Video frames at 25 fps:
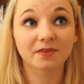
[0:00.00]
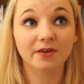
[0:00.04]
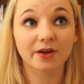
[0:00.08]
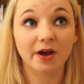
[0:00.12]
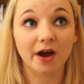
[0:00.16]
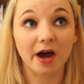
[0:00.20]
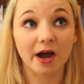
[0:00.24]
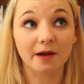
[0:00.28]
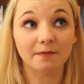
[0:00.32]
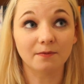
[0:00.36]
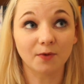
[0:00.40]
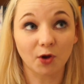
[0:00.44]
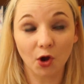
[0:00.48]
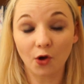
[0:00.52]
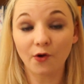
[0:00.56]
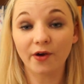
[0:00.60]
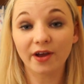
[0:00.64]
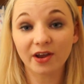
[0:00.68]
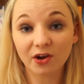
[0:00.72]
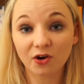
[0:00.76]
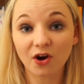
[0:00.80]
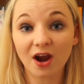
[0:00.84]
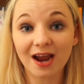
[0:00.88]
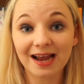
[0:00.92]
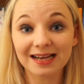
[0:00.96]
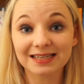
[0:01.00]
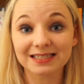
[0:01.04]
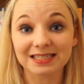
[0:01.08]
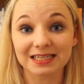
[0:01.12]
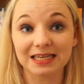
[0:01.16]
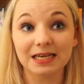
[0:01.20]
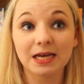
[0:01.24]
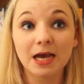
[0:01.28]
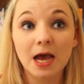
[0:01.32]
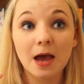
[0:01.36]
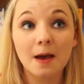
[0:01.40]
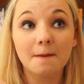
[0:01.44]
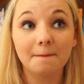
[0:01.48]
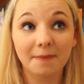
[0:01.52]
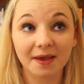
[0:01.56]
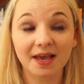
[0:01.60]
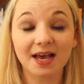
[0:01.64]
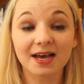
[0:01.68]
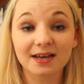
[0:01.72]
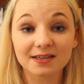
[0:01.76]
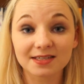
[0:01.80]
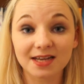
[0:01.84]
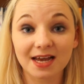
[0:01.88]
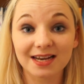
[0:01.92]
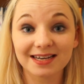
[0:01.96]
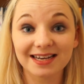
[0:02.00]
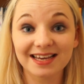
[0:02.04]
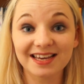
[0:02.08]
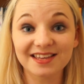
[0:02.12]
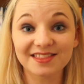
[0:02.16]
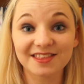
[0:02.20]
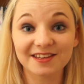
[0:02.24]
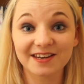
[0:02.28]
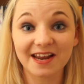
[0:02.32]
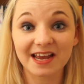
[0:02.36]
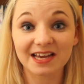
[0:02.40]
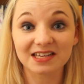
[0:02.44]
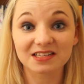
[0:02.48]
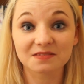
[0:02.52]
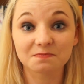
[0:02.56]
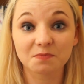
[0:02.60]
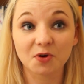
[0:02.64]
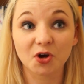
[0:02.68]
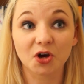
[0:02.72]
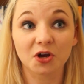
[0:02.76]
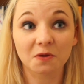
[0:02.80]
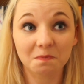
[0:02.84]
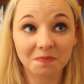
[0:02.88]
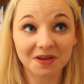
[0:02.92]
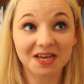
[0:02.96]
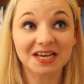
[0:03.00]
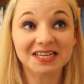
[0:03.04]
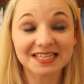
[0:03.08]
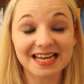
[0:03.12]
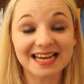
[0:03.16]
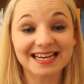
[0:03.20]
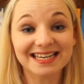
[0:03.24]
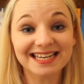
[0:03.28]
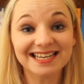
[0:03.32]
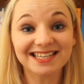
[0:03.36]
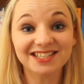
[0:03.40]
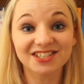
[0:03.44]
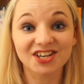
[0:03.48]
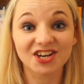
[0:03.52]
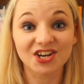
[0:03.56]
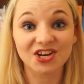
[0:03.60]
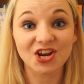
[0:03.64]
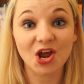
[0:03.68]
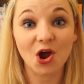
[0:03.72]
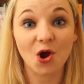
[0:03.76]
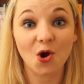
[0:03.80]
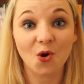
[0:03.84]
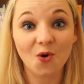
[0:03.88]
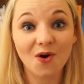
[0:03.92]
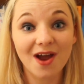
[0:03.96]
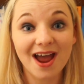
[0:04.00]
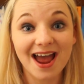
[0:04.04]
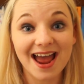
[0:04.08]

I'm going crazy because I need the next book, because I need to know